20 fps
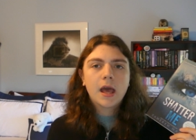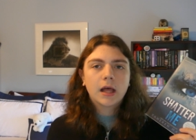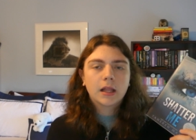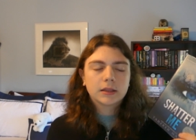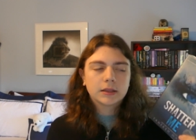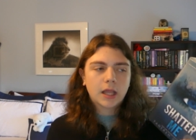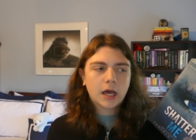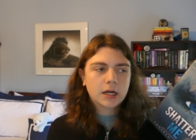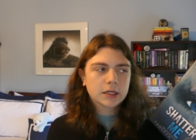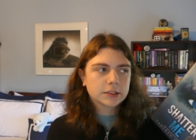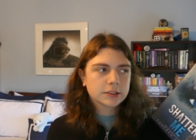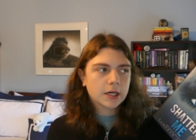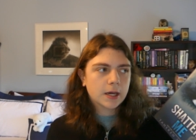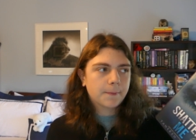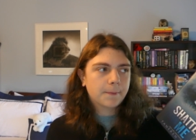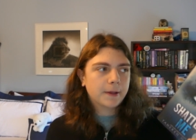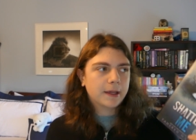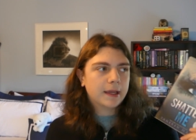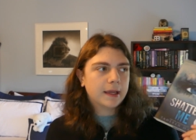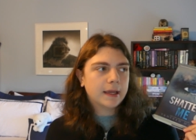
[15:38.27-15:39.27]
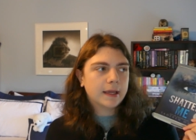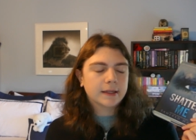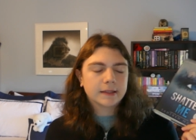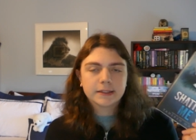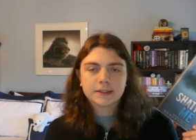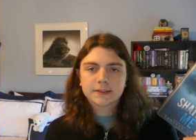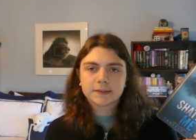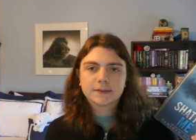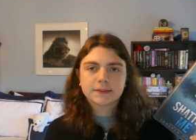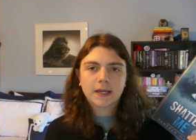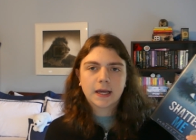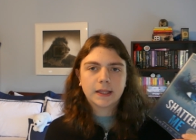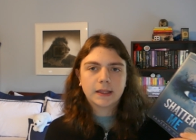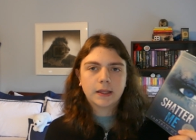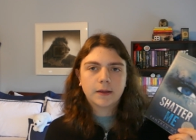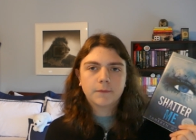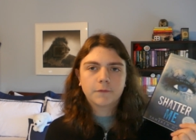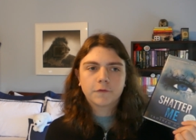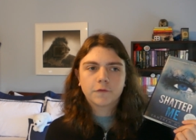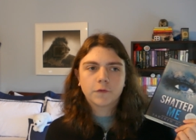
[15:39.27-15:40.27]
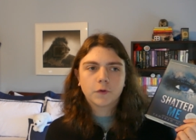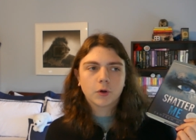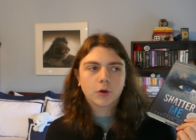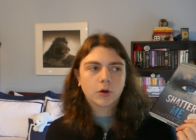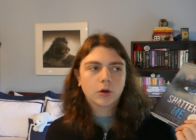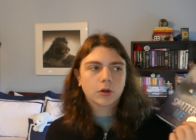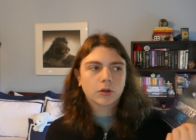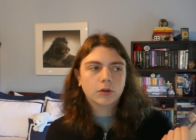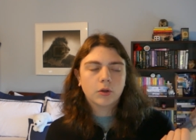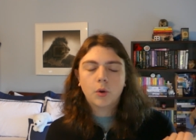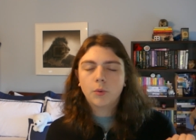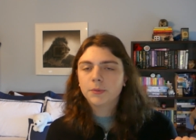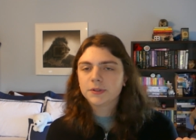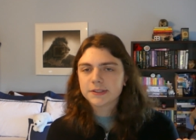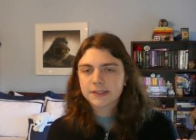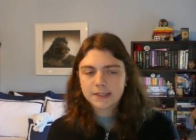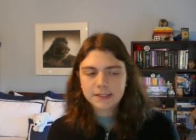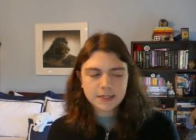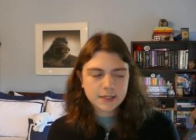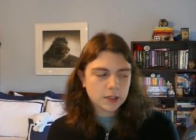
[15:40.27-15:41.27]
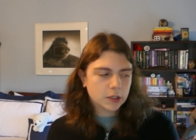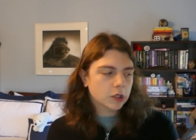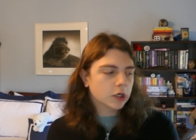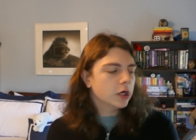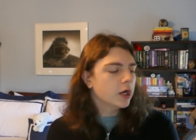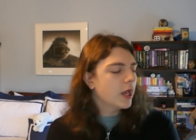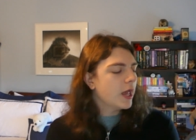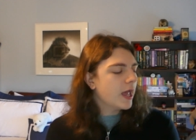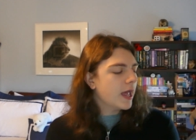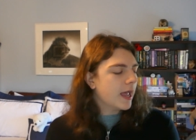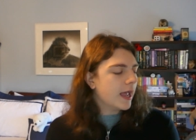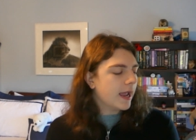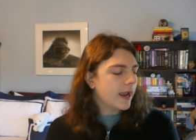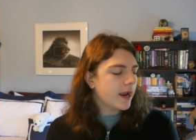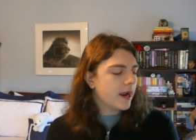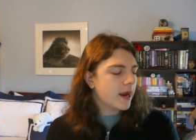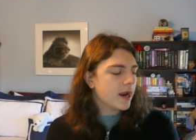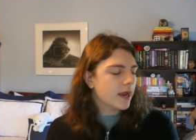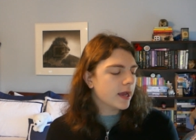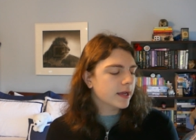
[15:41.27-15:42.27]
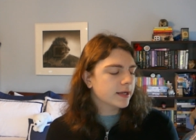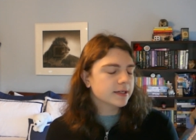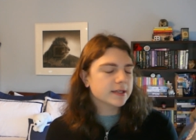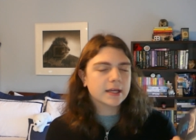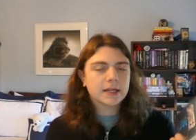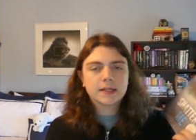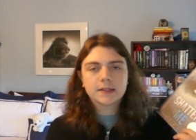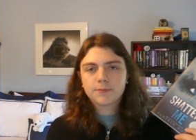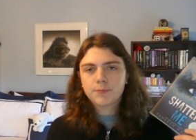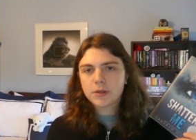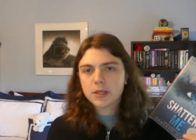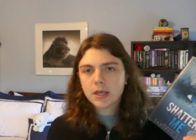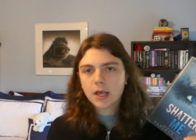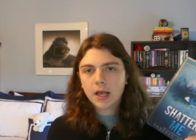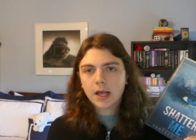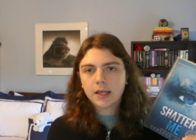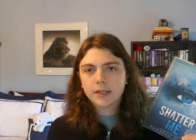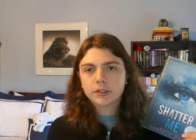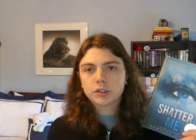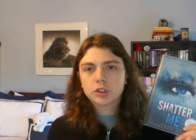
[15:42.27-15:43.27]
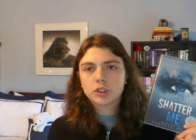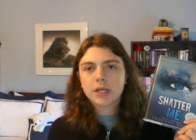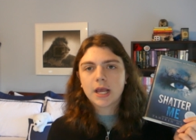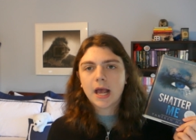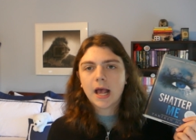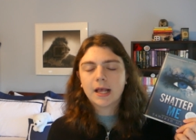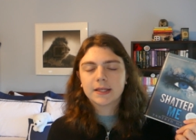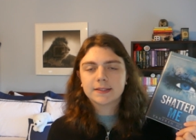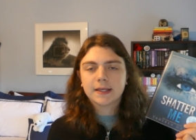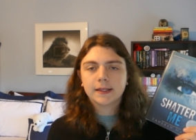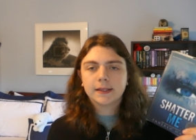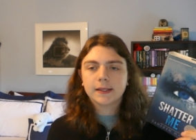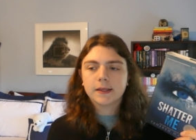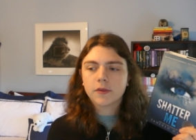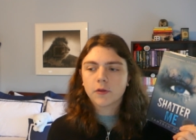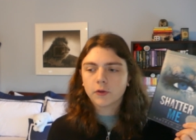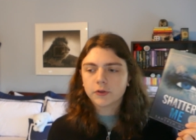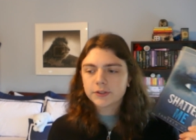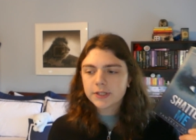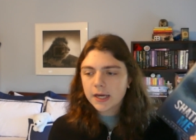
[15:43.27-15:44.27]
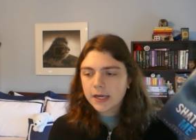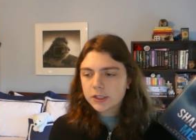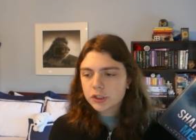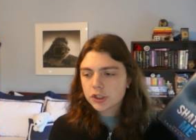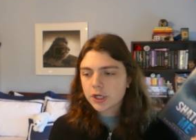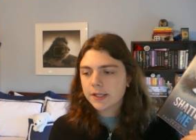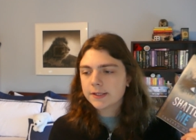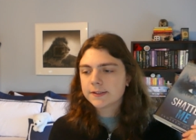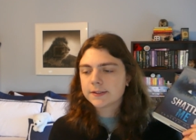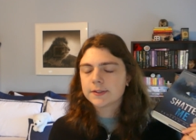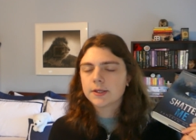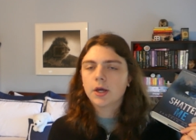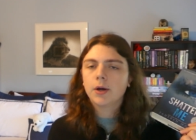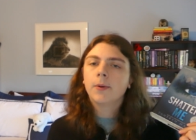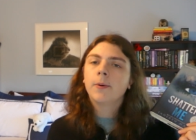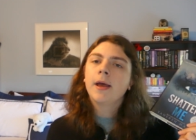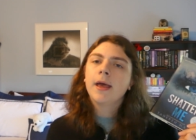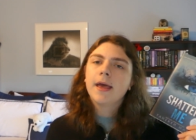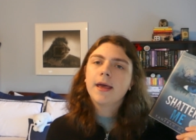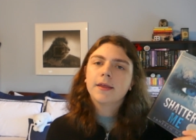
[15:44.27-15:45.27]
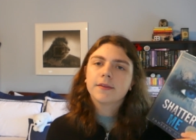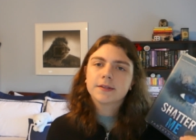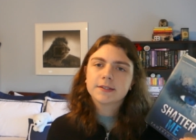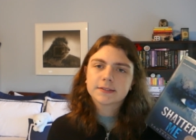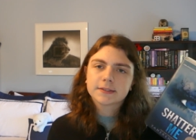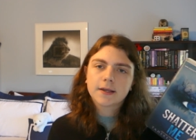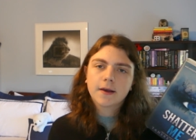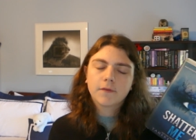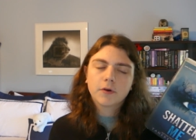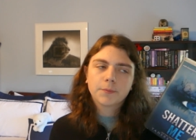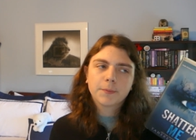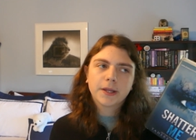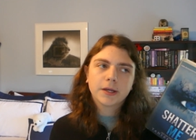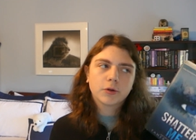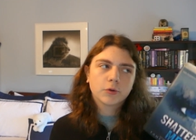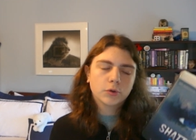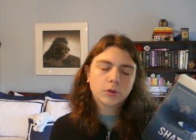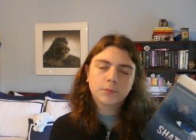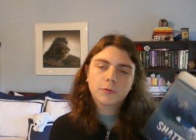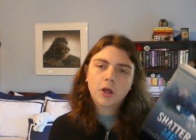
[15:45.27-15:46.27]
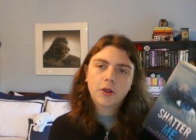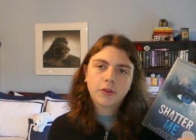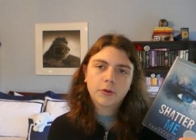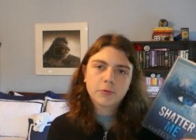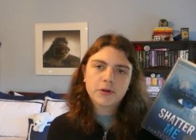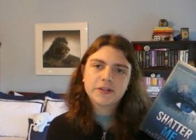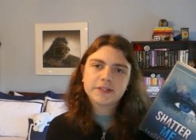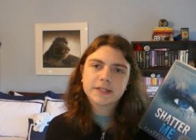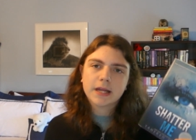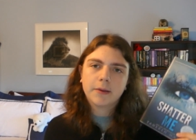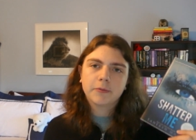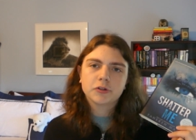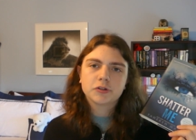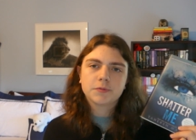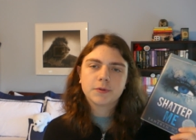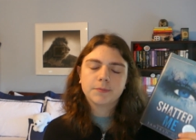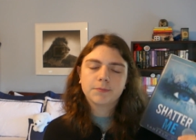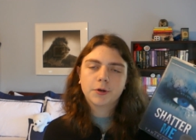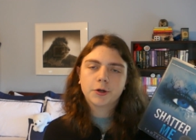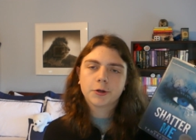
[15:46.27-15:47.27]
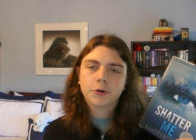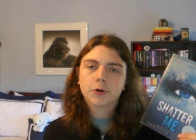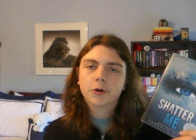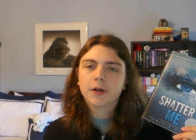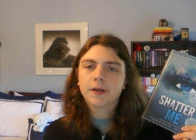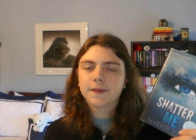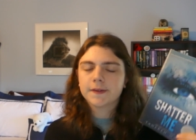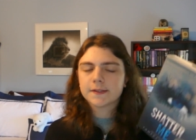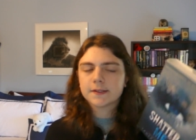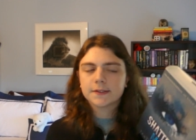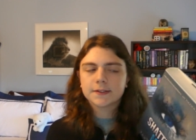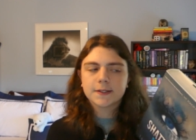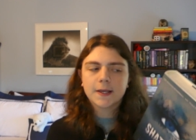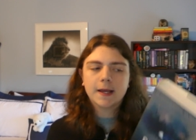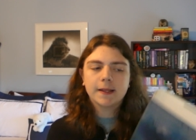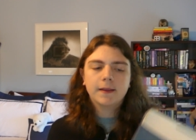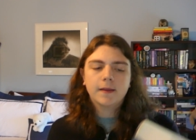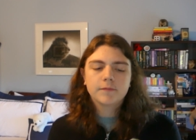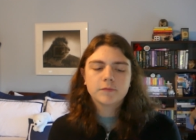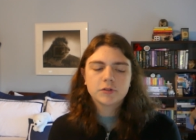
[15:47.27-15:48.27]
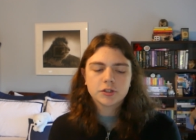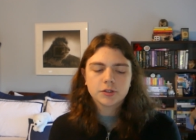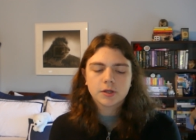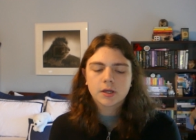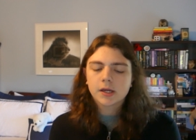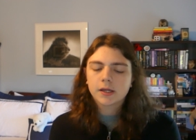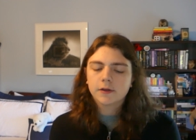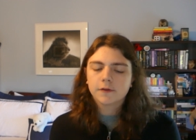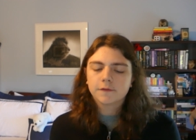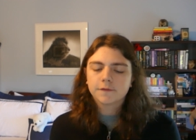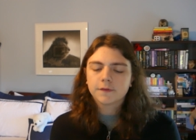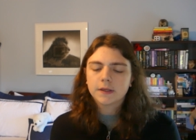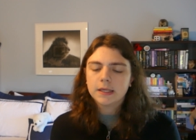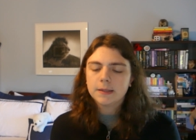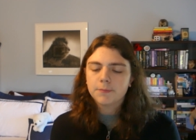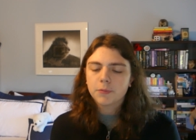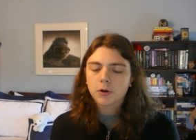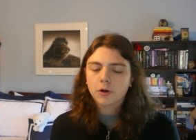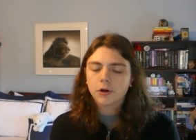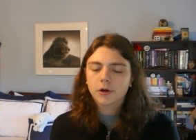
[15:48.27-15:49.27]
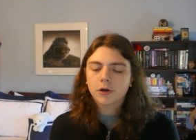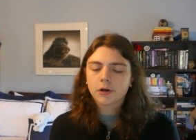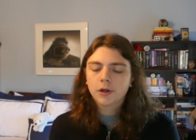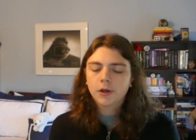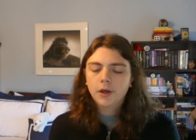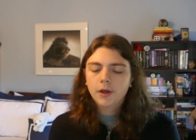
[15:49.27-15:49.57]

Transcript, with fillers: locked up in this asylum for almost a year, and it is because she has a lethal touch, and so this government group called the Reestablishment put her in this asylum to kind of keep her